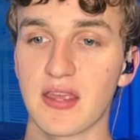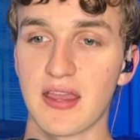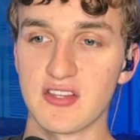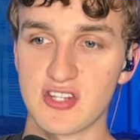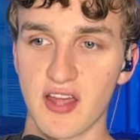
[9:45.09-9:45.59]

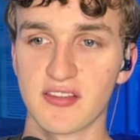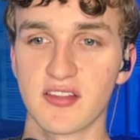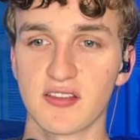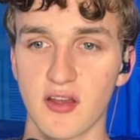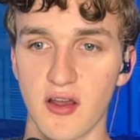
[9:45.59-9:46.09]
a
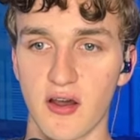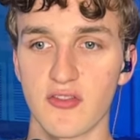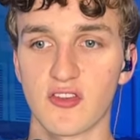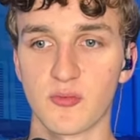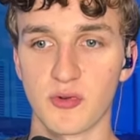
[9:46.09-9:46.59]
justice on
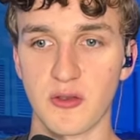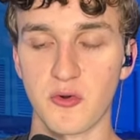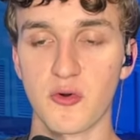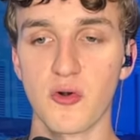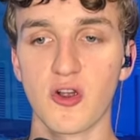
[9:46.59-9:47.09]
the Supreme
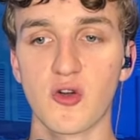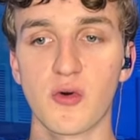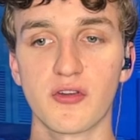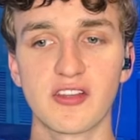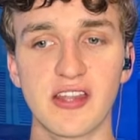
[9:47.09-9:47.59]
Court.
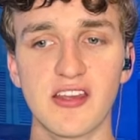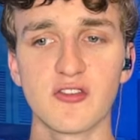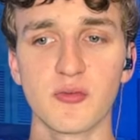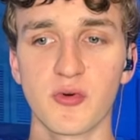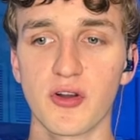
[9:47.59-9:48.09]
Quote,
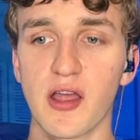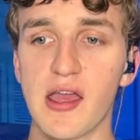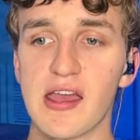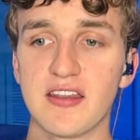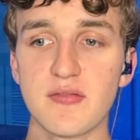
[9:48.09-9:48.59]
today's report
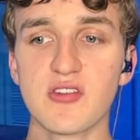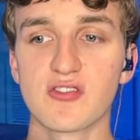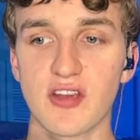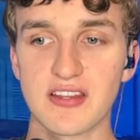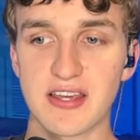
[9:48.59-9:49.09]

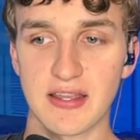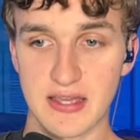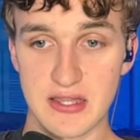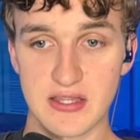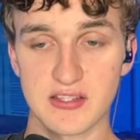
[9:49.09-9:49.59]
demonstrates yet
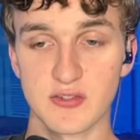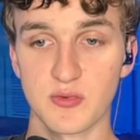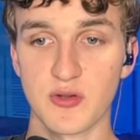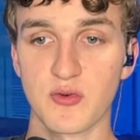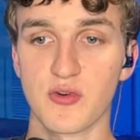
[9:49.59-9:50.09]
again that
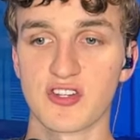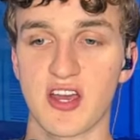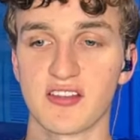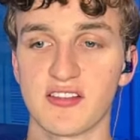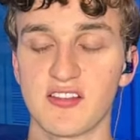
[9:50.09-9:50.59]
Supreme Court
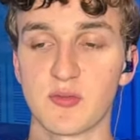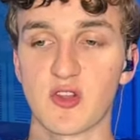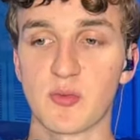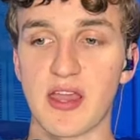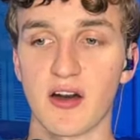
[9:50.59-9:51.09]
justices
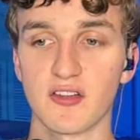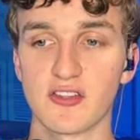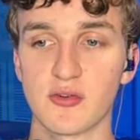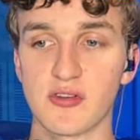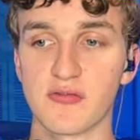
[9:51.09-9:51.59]
must be
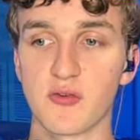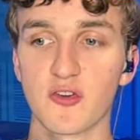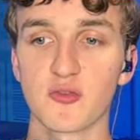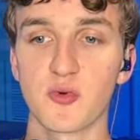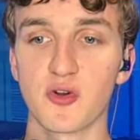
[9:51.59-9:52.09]
held to an
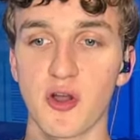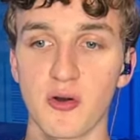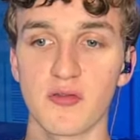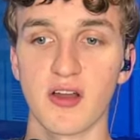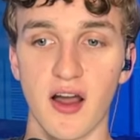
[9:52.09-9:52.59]
enforceable
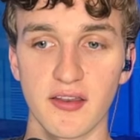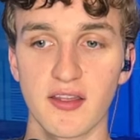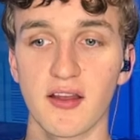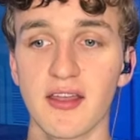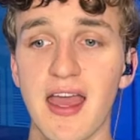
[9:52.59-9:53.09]
code of
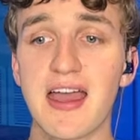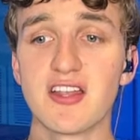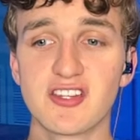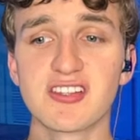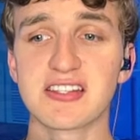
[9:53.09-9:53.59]
conduct,
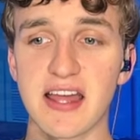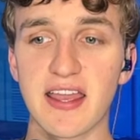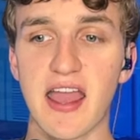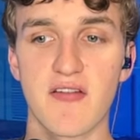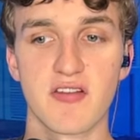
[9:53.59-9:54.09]
just
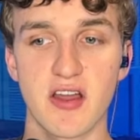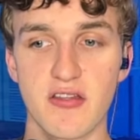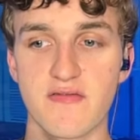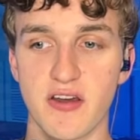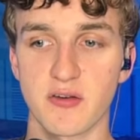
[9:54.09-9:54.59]
like every
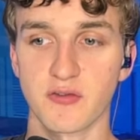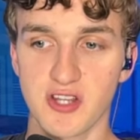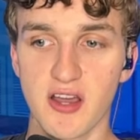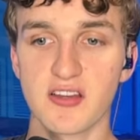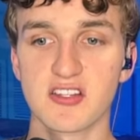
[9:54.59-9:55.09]
other federal
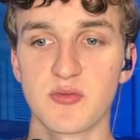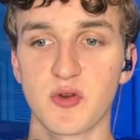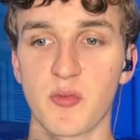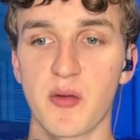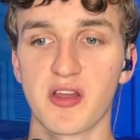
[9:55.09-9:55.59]
judge. The
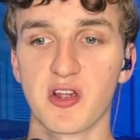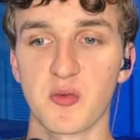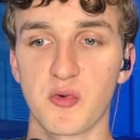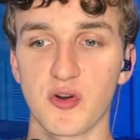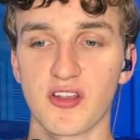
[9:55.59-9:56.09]
ProPublica
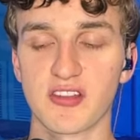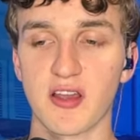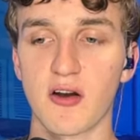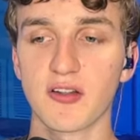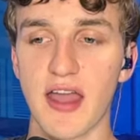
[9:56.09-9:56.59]
report is a
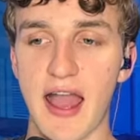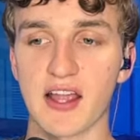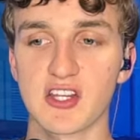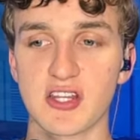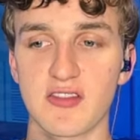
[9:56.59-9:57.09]
call to
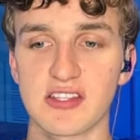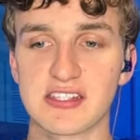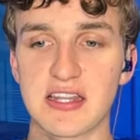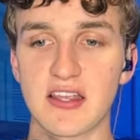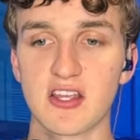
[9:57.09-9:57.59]
action, and the
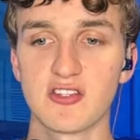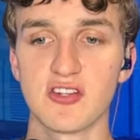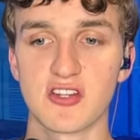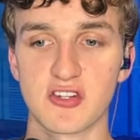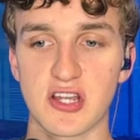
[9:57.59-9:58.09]
Senate
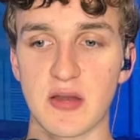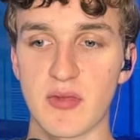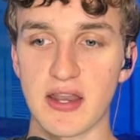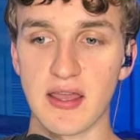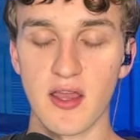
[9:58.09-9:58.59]
Judiciary
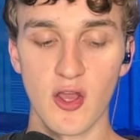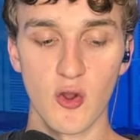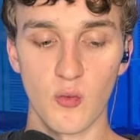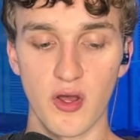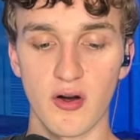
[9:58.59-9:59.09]
Committee
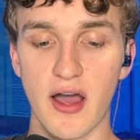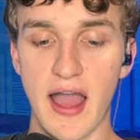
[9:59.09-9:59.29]
will